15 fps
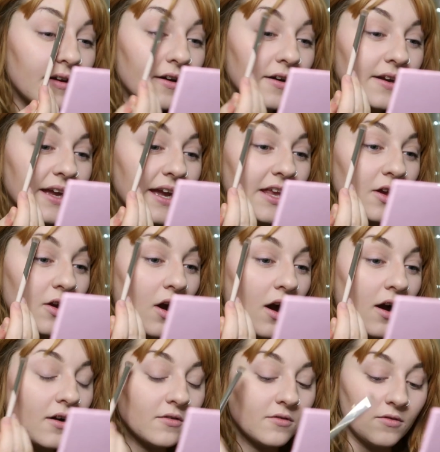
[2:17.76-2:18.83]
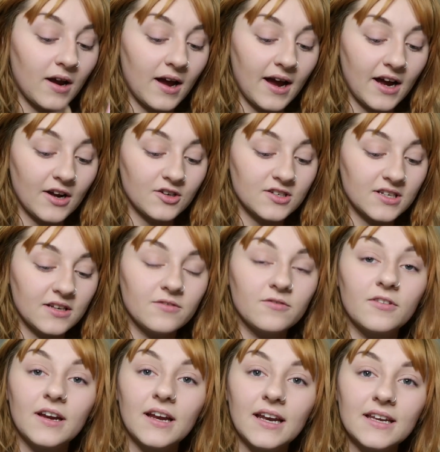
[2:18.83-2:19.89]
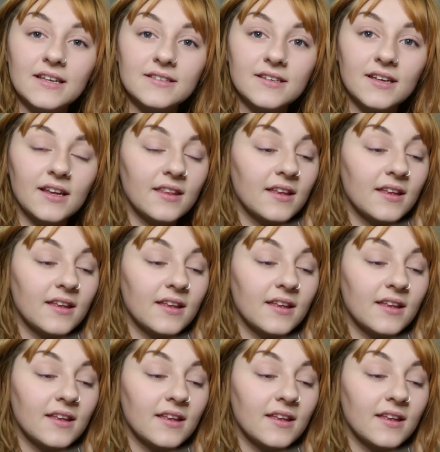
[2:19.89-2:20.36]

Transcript: Okay, you can't actually really see